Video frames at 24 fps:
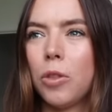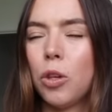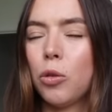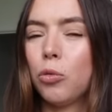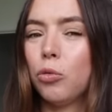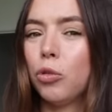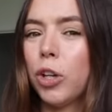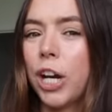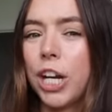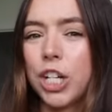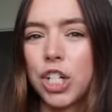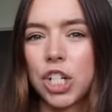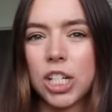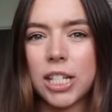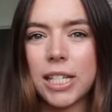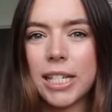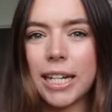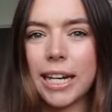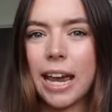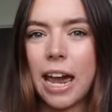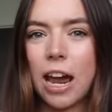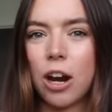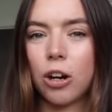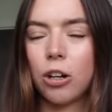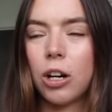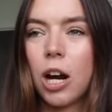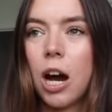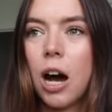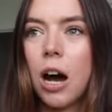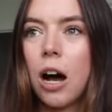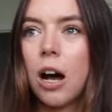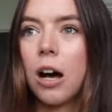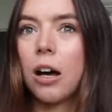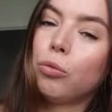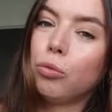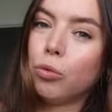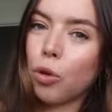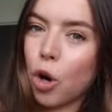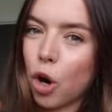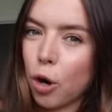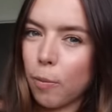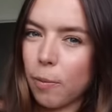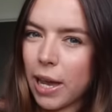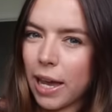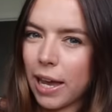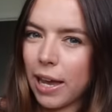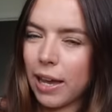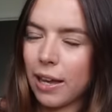Regency era
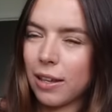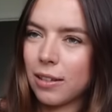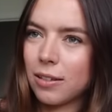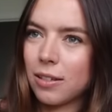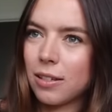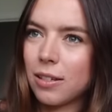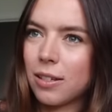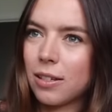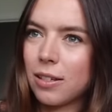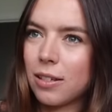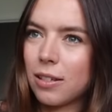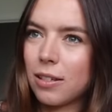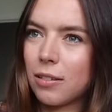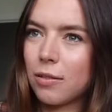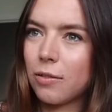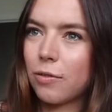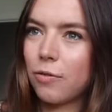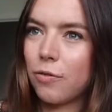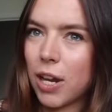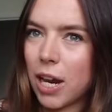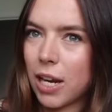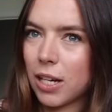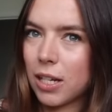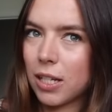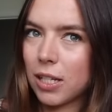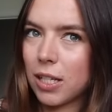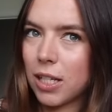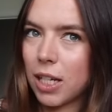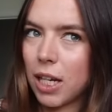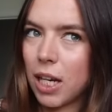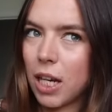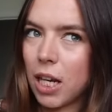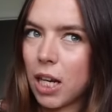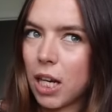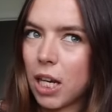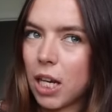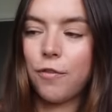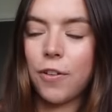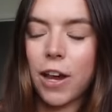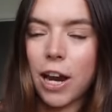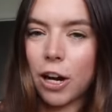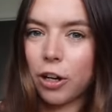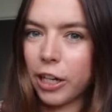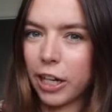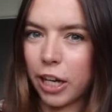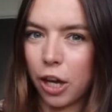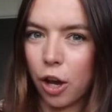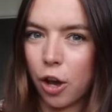romance fantasy,
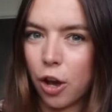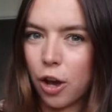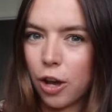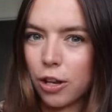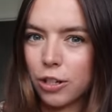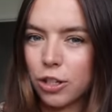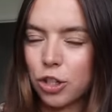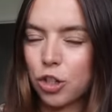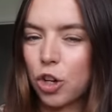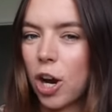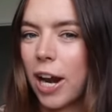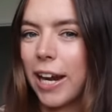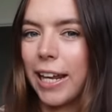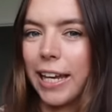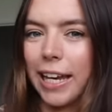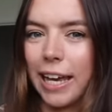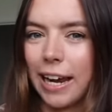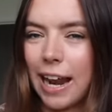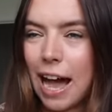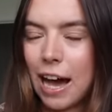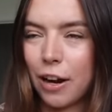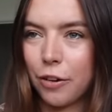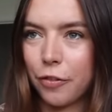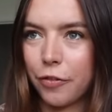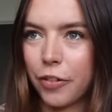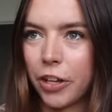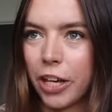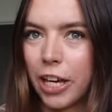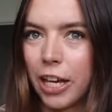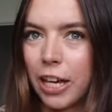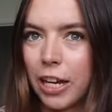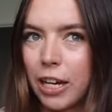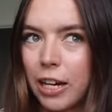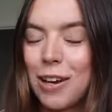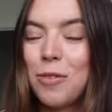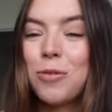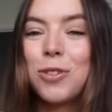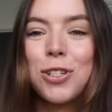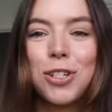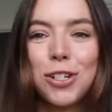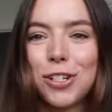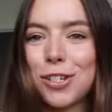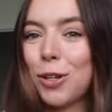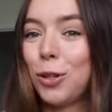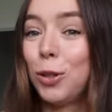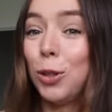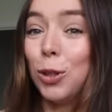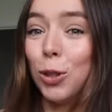fairy curse, trying to get out of it. It was
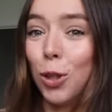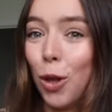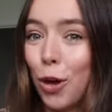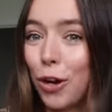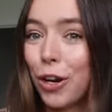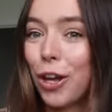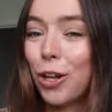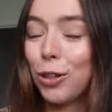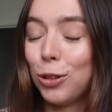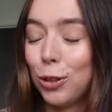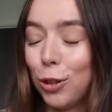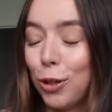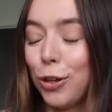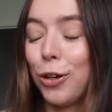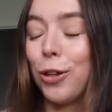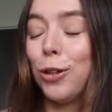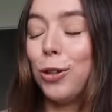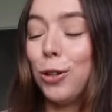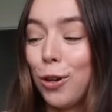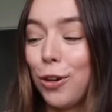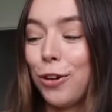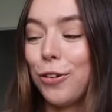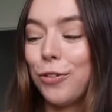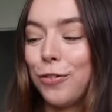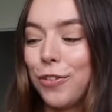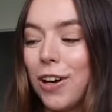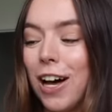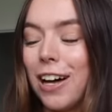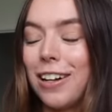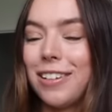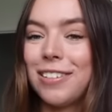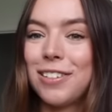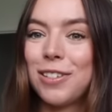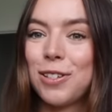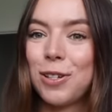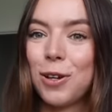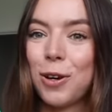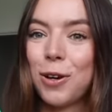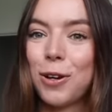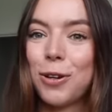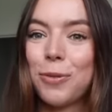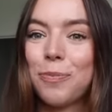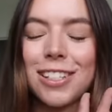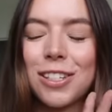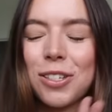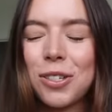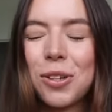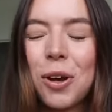just a lot of fun. So
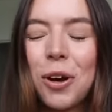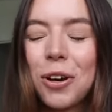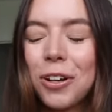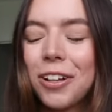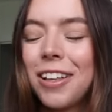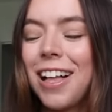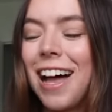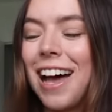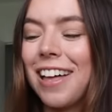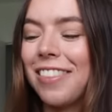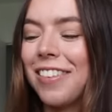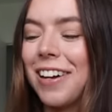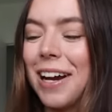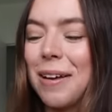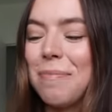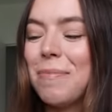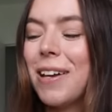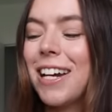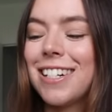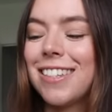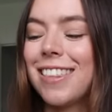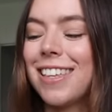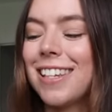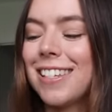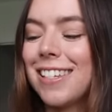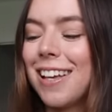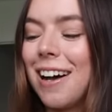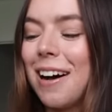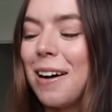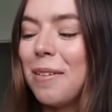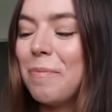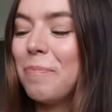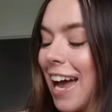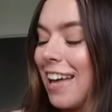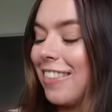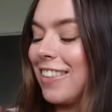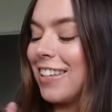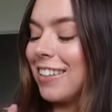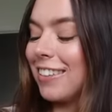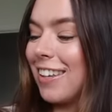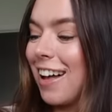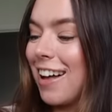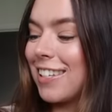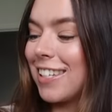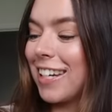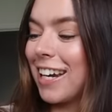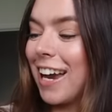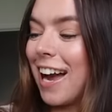glad that I picked this up. And then
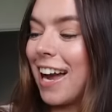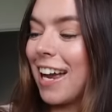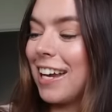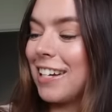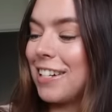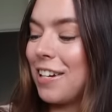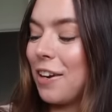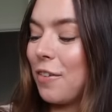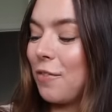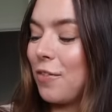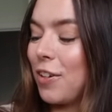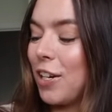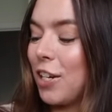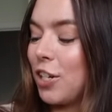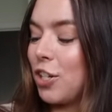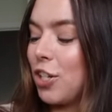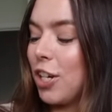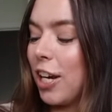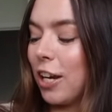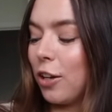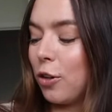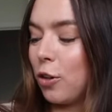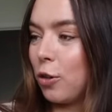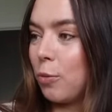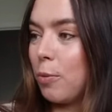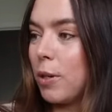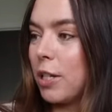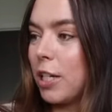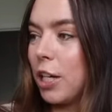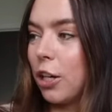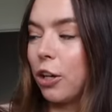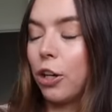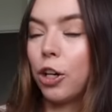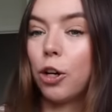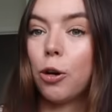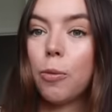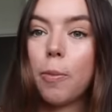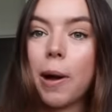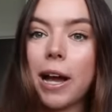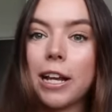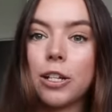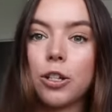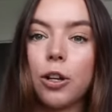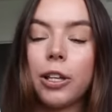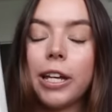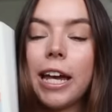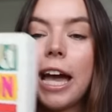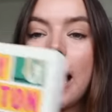lastly, I ended up finishing Good Material by
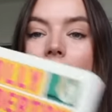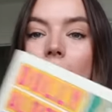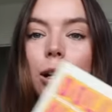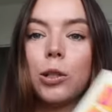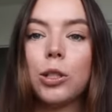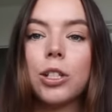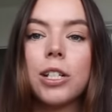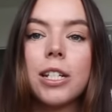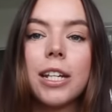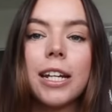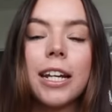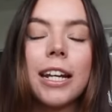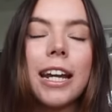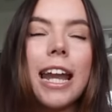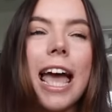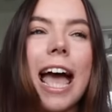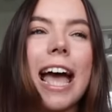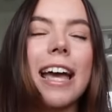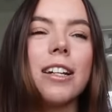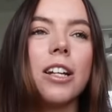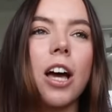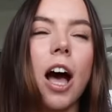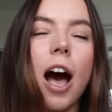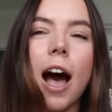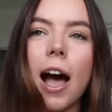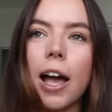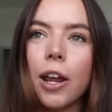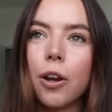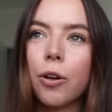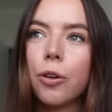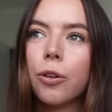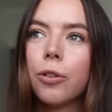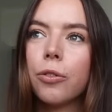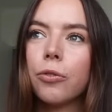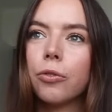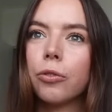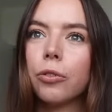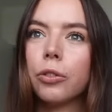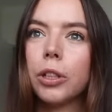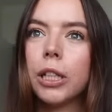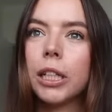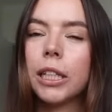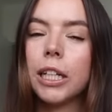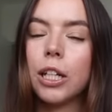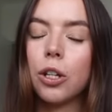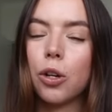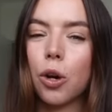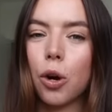Dolly Alderton. And I don't
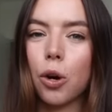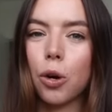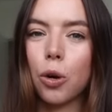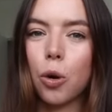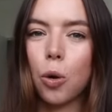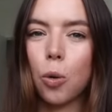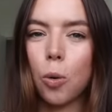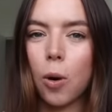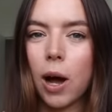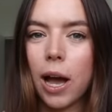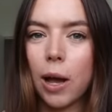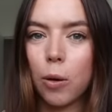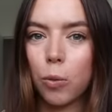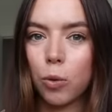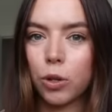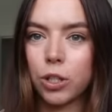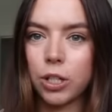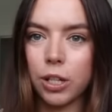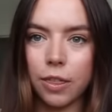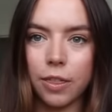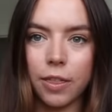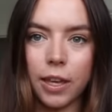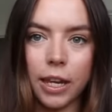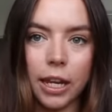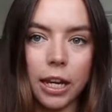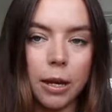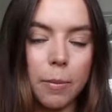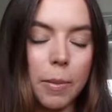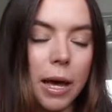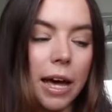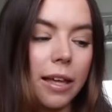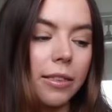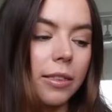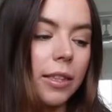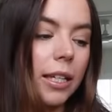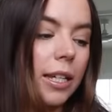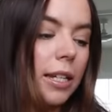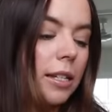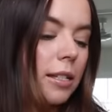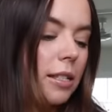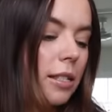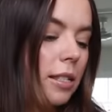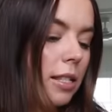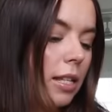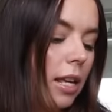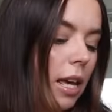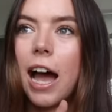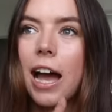really know quite what to think about
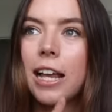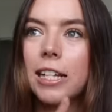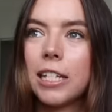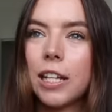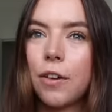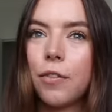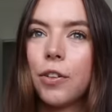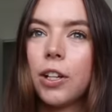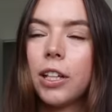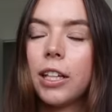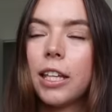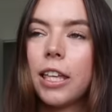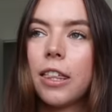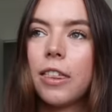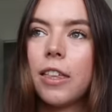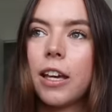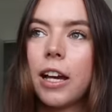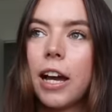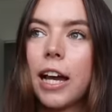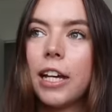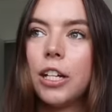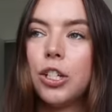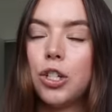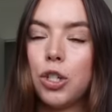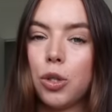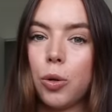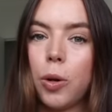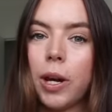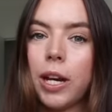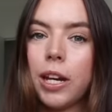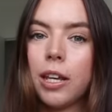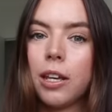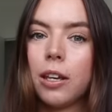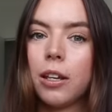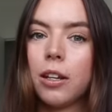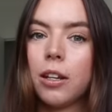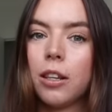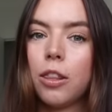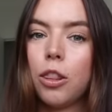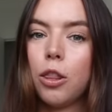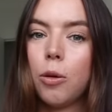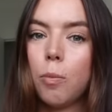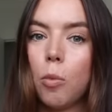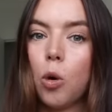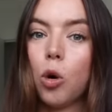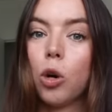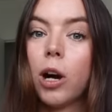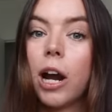this. I definitely think I enjoyed it the
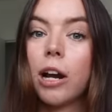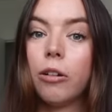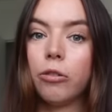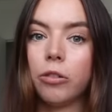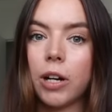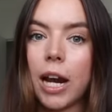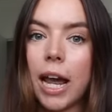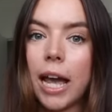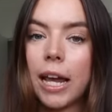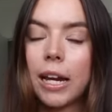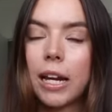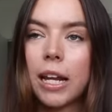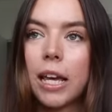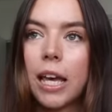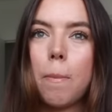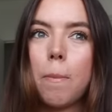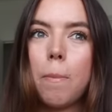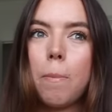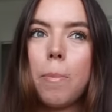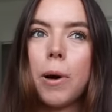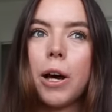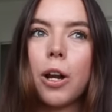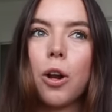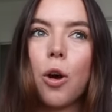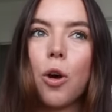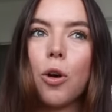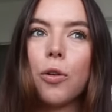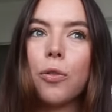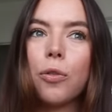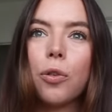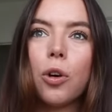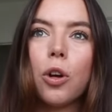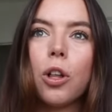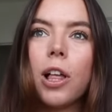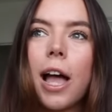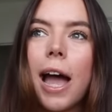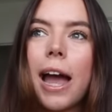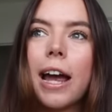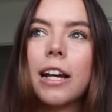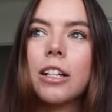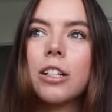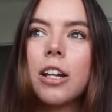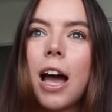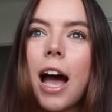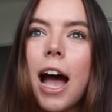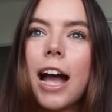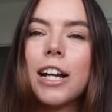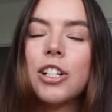more I read, but overall
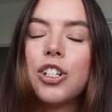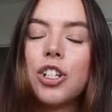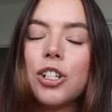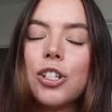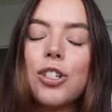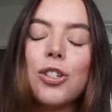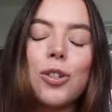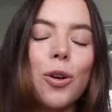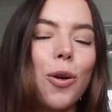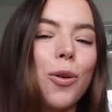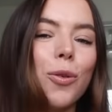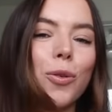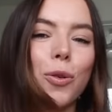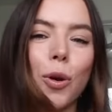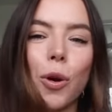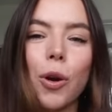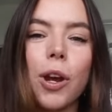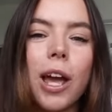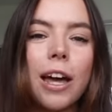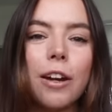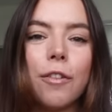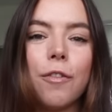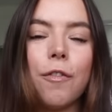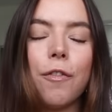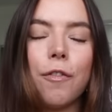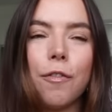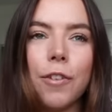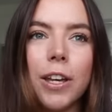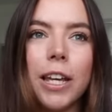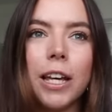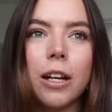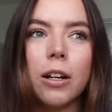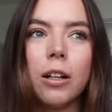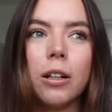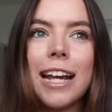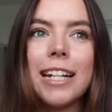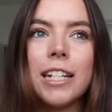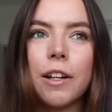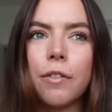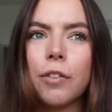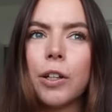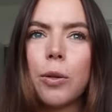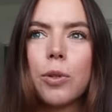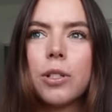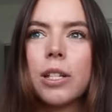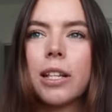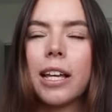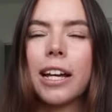I just don't know how to feel. It
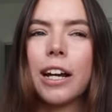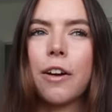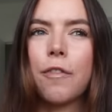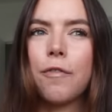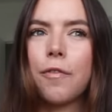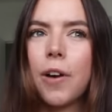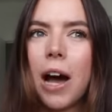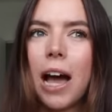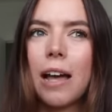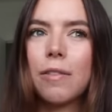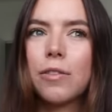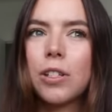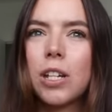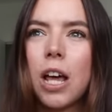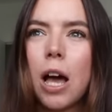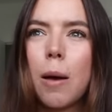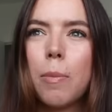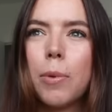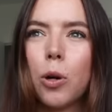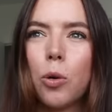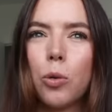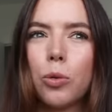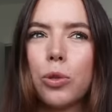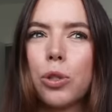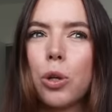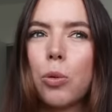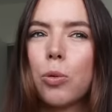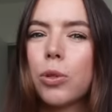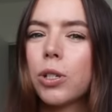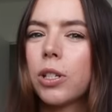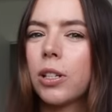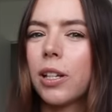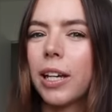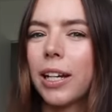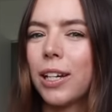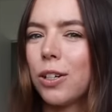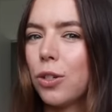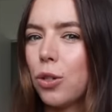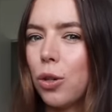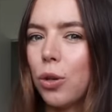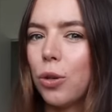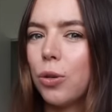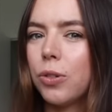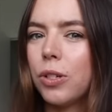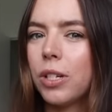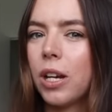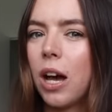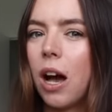definitely wasn't like a 5-star, but it also wasn't like a
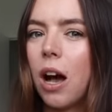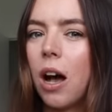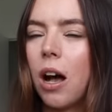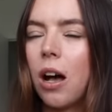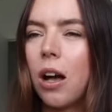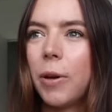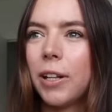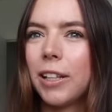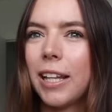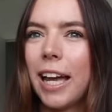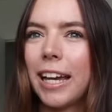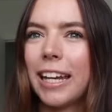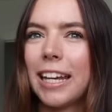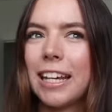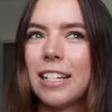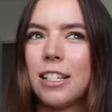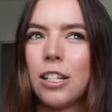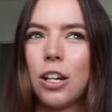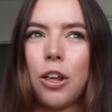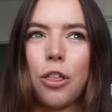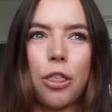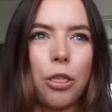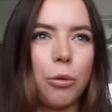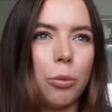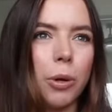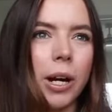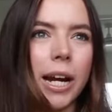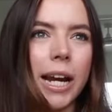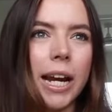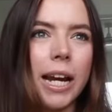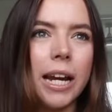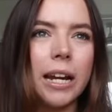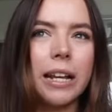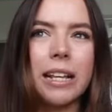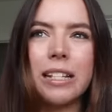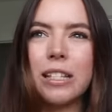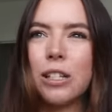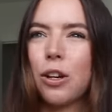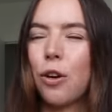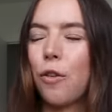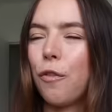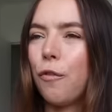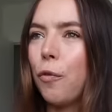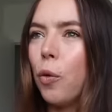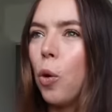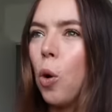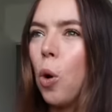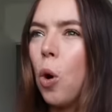2-star. But like, is it a 3? Is it a
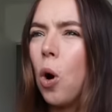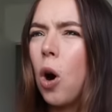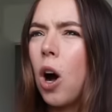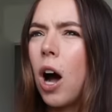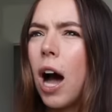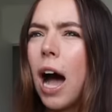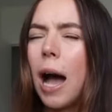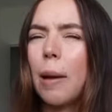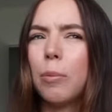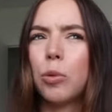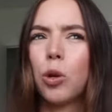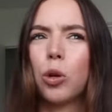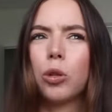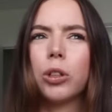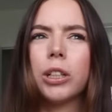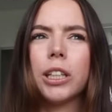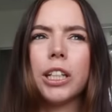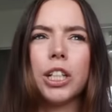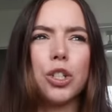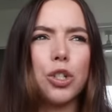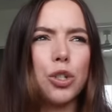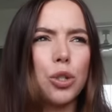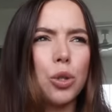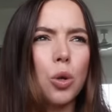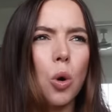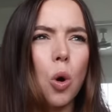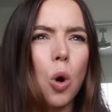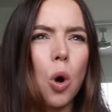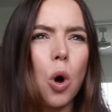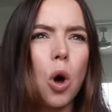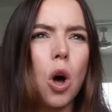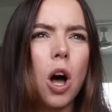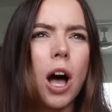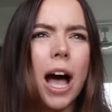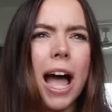4? I'm not really sure.